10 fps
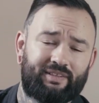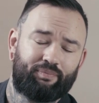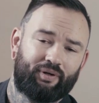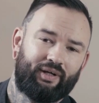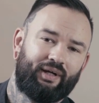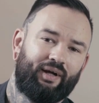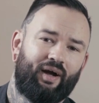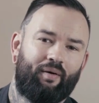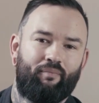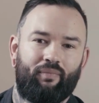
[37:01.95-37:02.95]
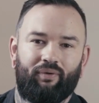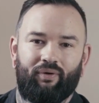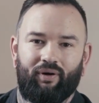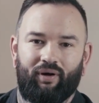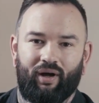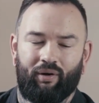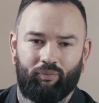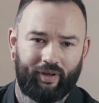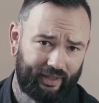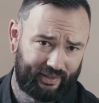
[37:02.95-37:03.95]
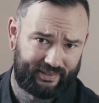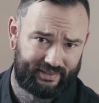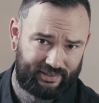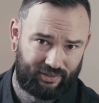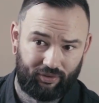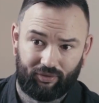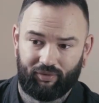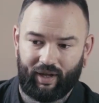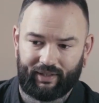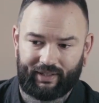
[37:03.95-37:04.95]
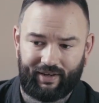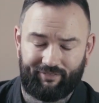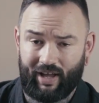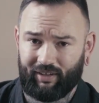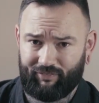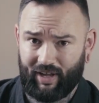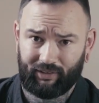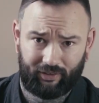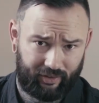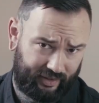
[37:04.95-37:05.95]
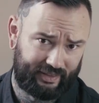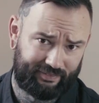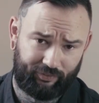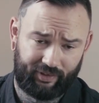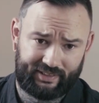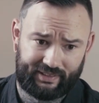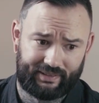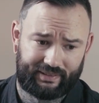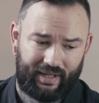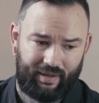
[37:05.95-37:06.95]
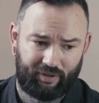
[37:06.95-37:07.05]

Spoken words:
bring more awareness to and kind of elevate a lot of these voices,